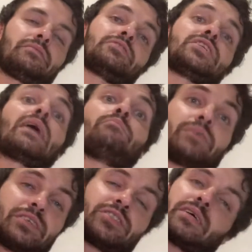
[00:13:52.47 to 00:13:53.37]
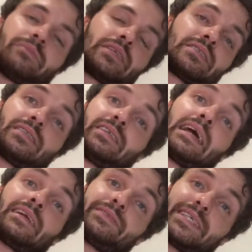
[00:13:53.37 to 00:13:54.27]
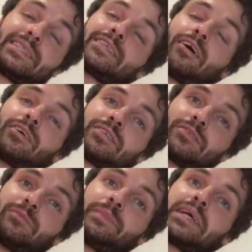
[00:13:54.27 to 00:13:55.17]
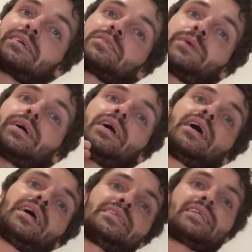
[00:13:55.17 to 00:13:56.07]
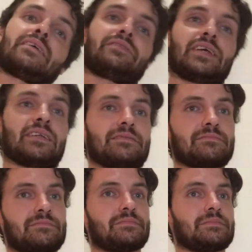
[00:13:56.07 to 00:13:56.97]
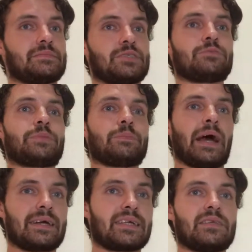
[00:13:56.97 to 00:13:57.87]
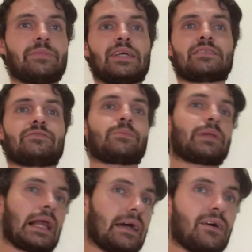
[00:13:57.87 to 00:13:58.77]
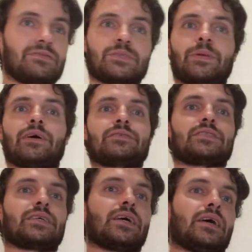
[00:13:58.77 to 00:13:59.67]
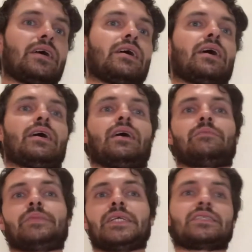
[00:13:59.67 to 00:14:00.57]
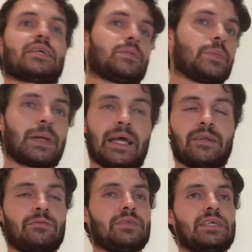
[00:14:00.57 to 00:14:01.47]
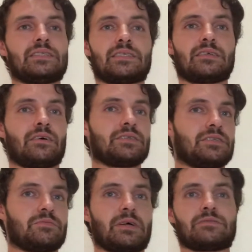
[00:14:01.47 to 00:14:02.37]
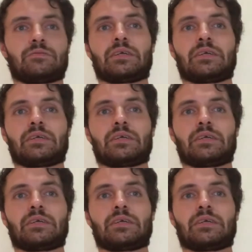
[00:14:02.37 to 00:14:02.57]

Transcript: championship mix, in the LFC title mix, but he's definitely could be back in the mix for a playoff spot. He's going to be playing all these guys as well, so we're